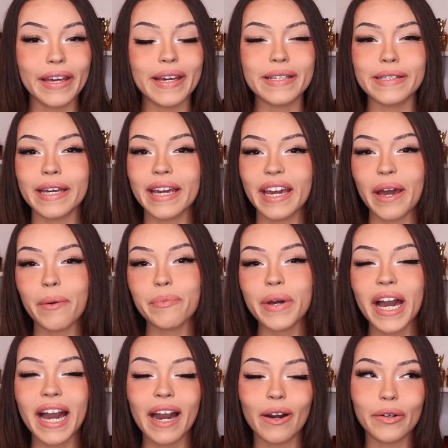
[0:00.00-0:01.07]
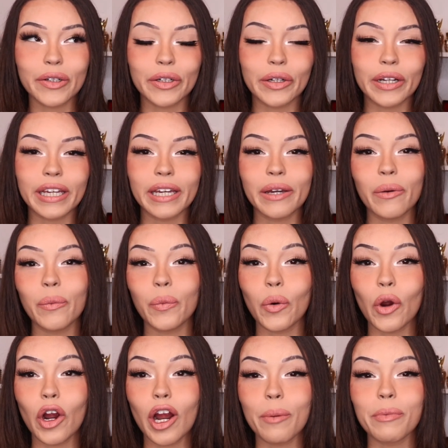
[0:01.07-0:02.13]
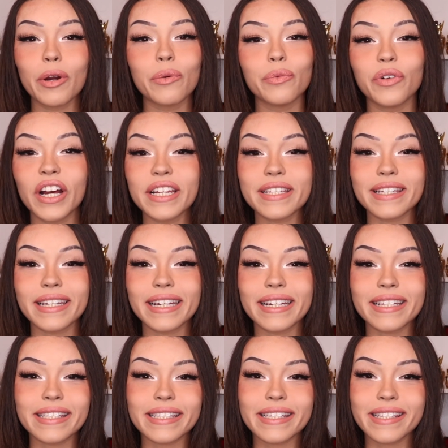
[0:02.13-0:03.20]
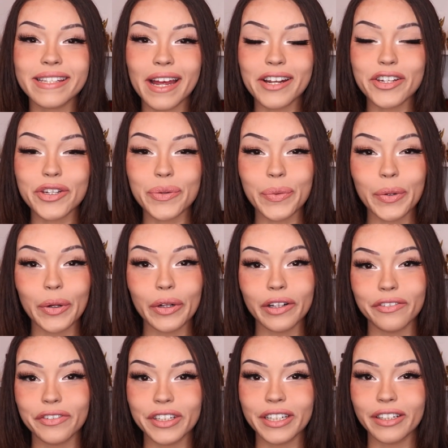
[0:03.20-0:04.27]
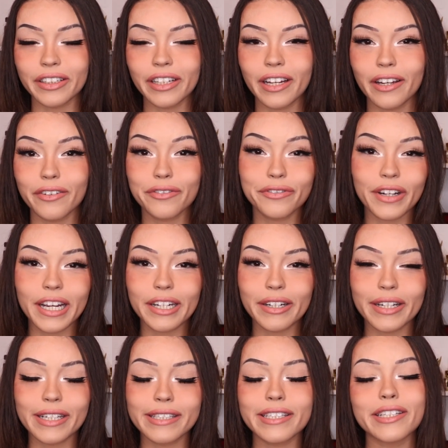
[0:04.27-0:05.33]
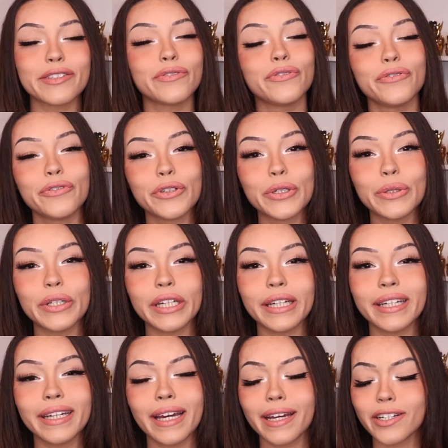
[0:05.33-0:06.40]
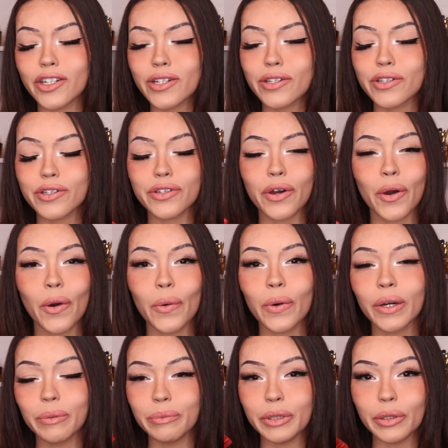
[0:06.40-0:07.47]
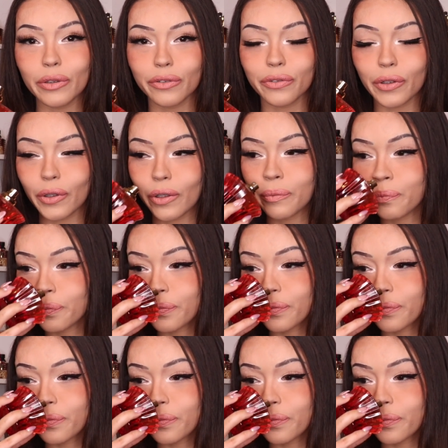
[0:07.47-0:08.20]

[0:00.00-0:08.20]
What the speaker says: It's a powdery, warm, resinous, sensual vanilla fragrance. It's fruity and just so beautiful.